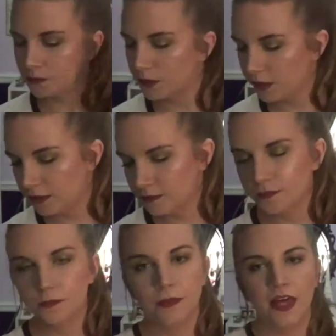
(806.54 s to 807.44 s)
what are
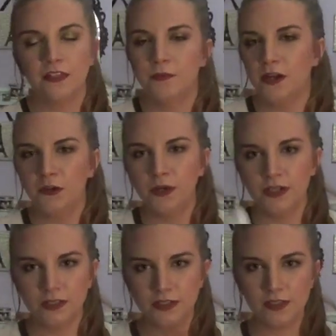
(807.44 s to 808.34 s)
Bath and Body
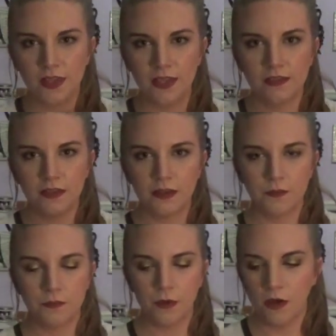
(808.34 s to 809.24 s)
Works, like,
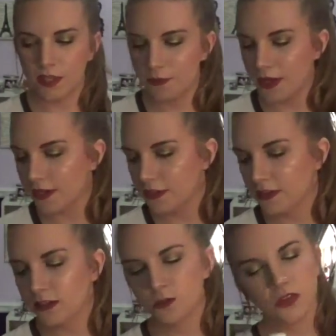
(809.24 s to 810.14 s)
pocket bag, I
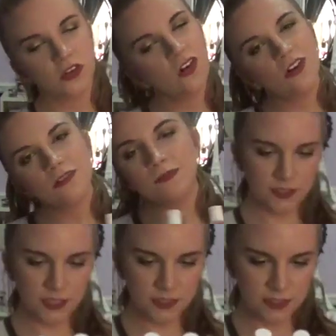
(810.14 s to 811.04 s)
think is what they're called.
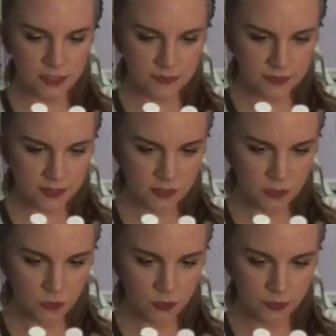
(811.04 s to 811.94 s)
It says Diva
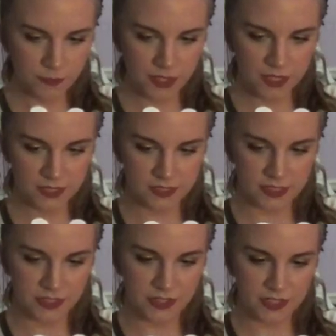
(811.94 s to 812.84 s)
Couture Pink
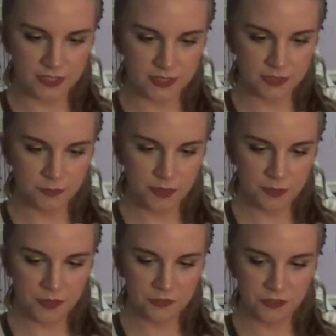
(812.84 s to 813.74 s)
Series,
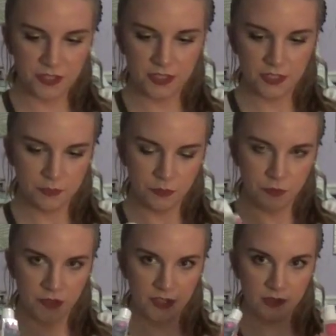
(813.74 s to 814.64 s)
Pink Ballerina and
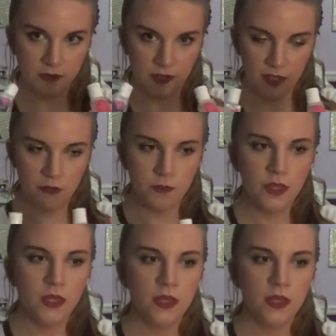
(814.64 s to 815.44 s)
Moonlight Glam.